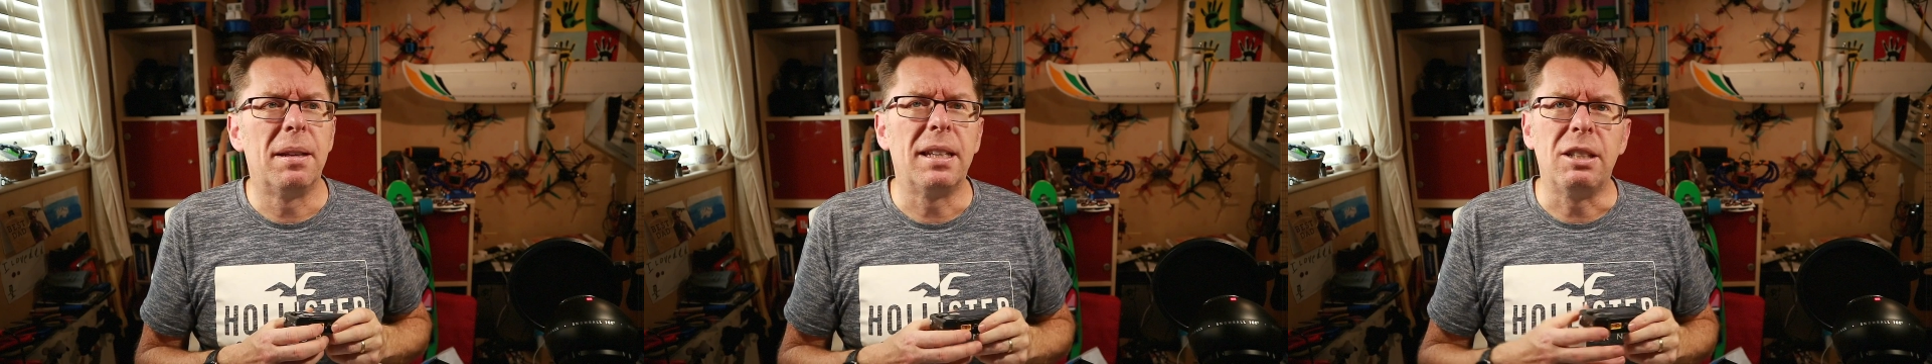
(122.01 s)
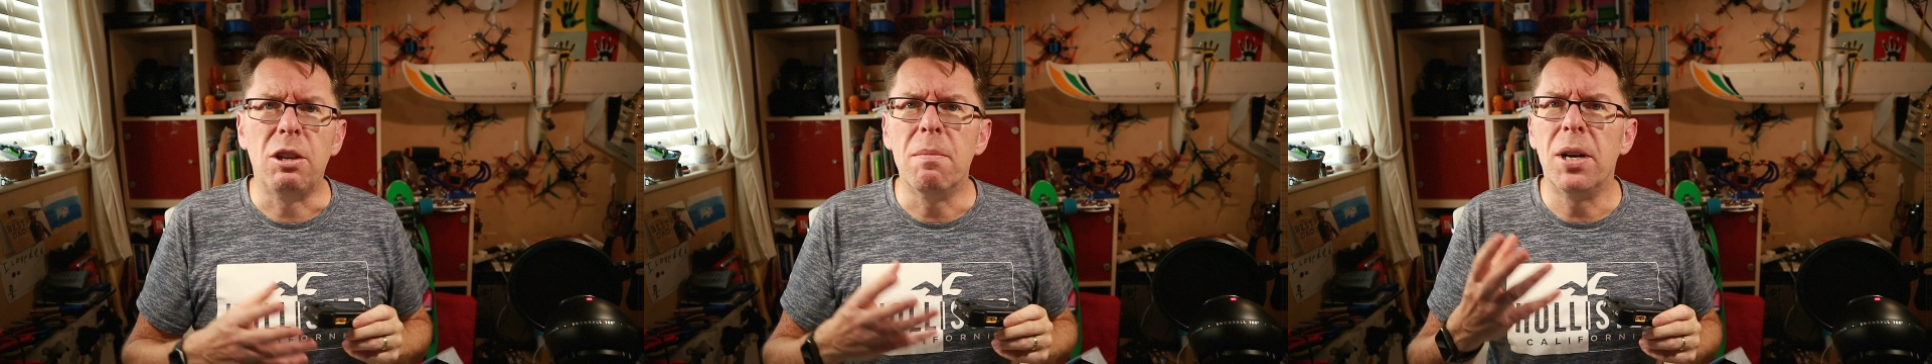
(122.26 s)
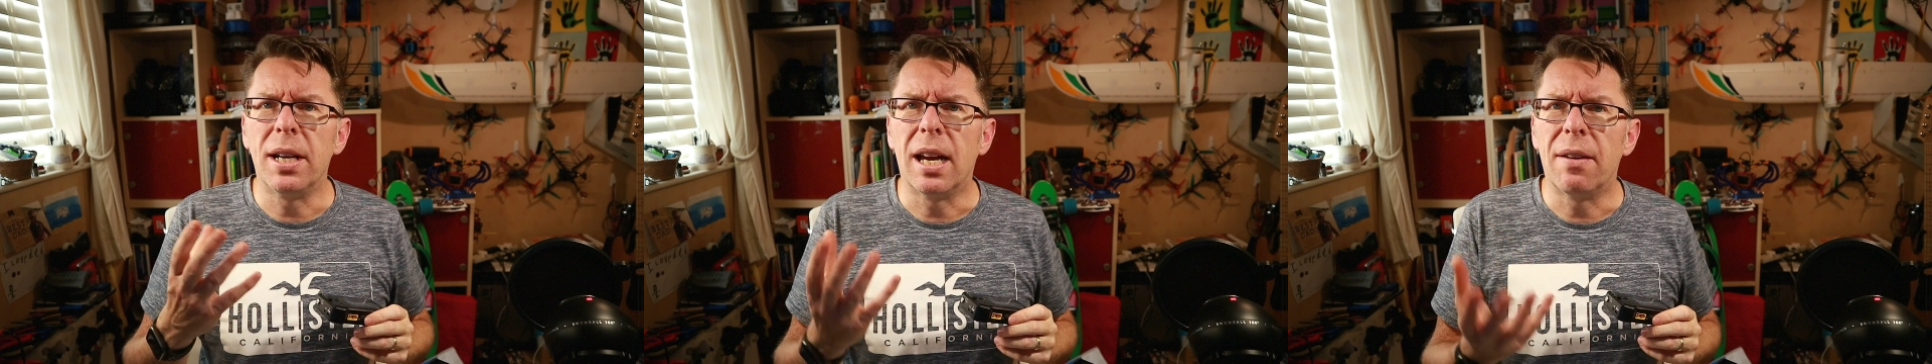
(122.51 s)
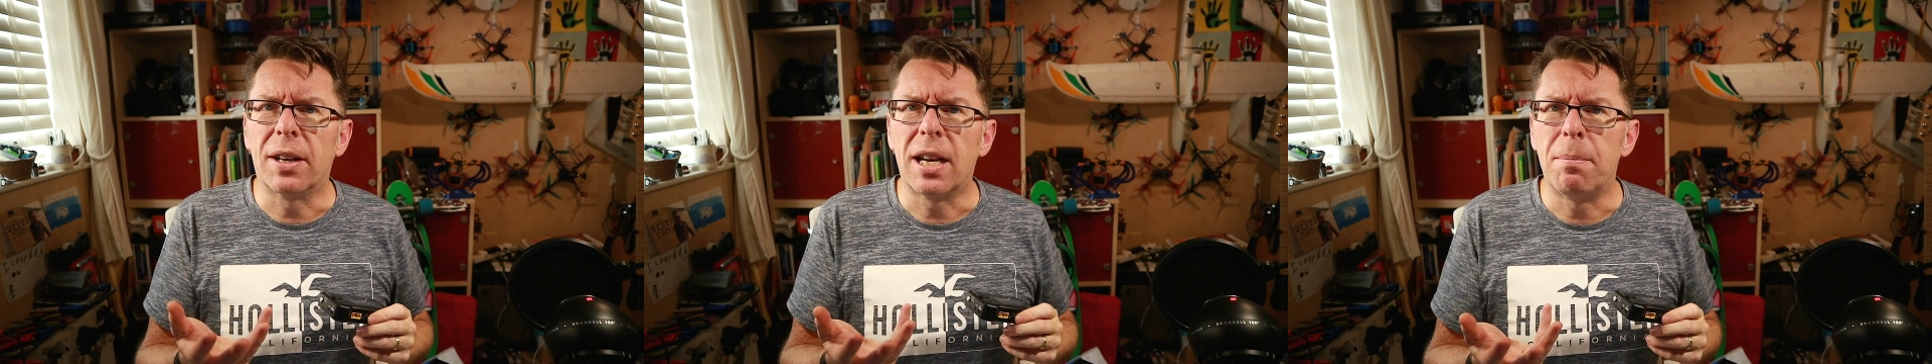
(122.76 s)
You might
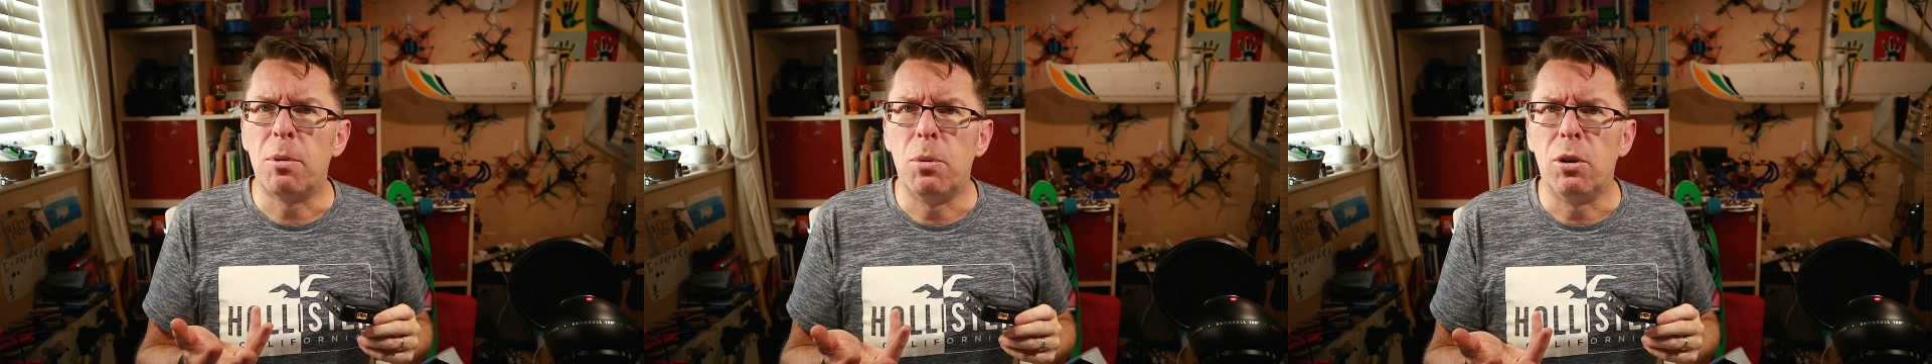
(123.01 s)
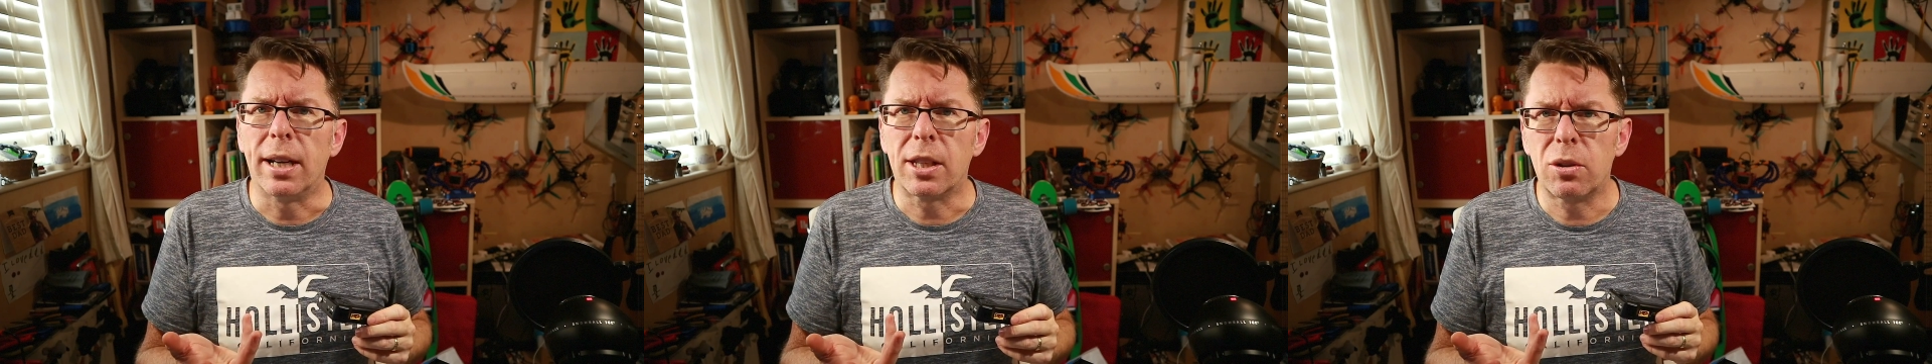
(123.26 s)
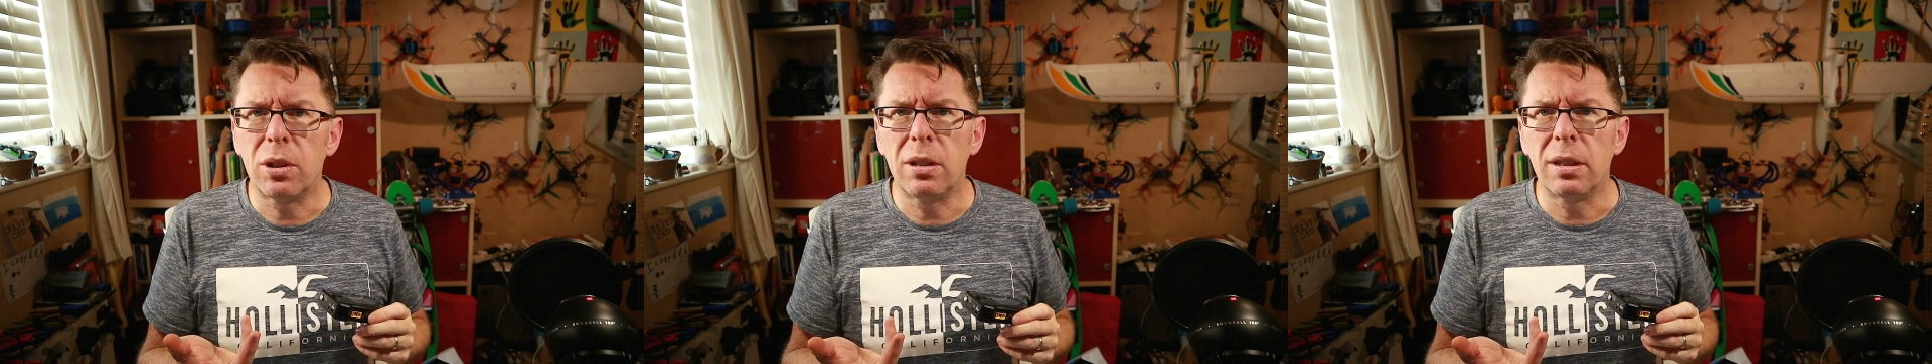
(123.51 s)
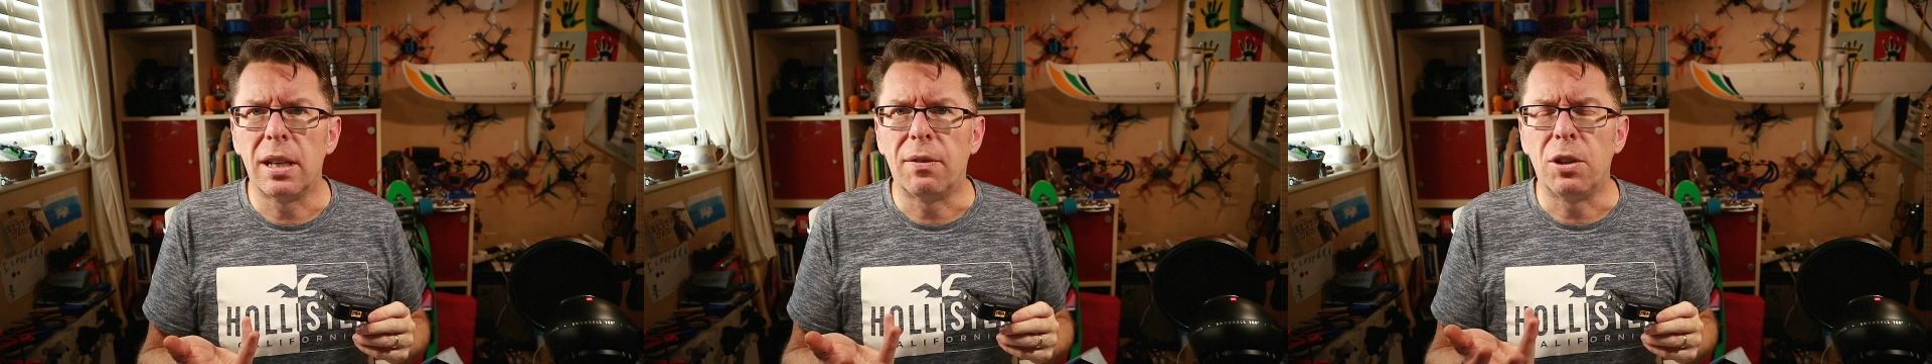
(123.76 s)
have a couple more
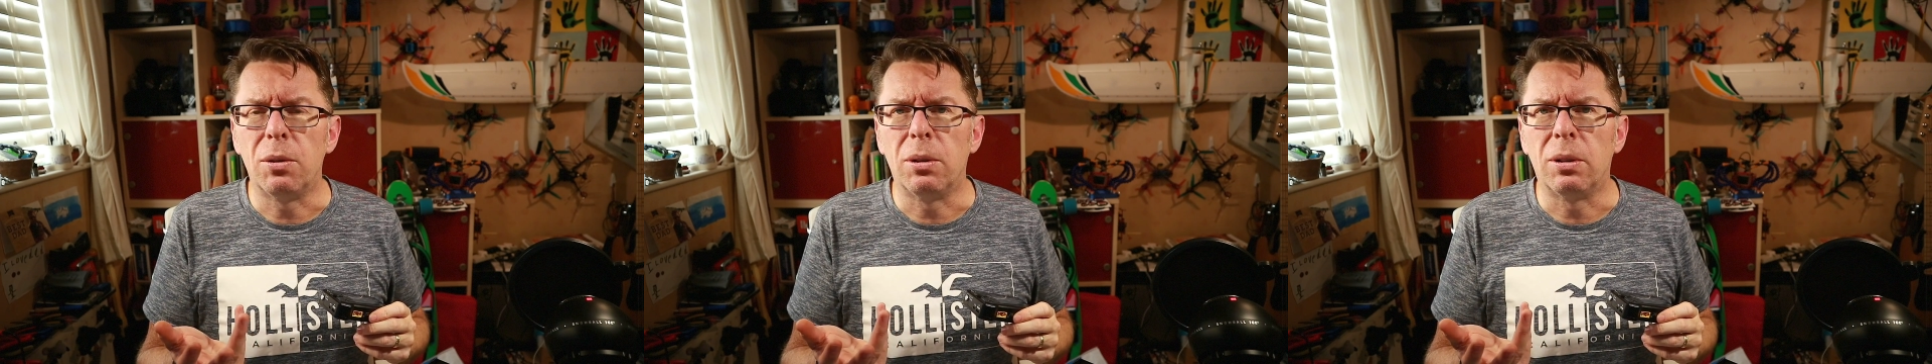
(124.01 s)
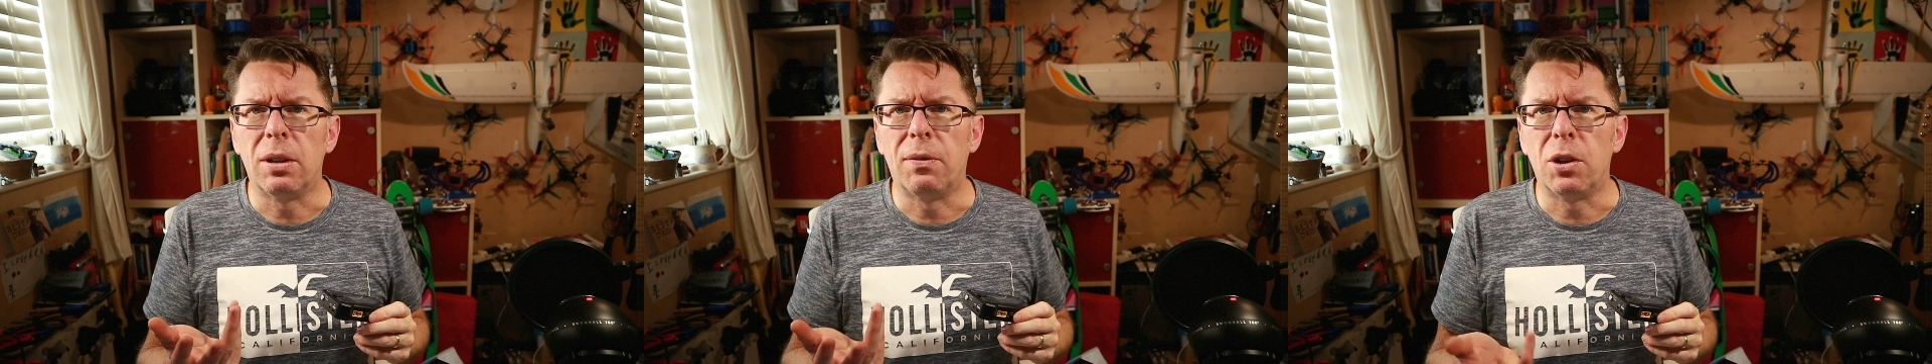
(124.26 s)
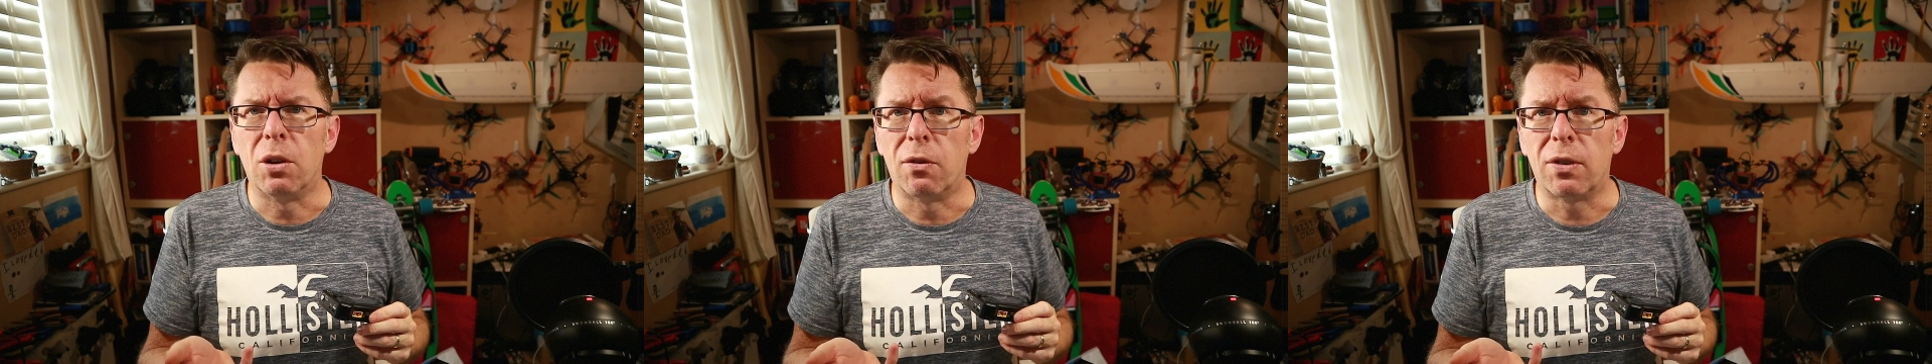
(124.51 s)
extra if you if you got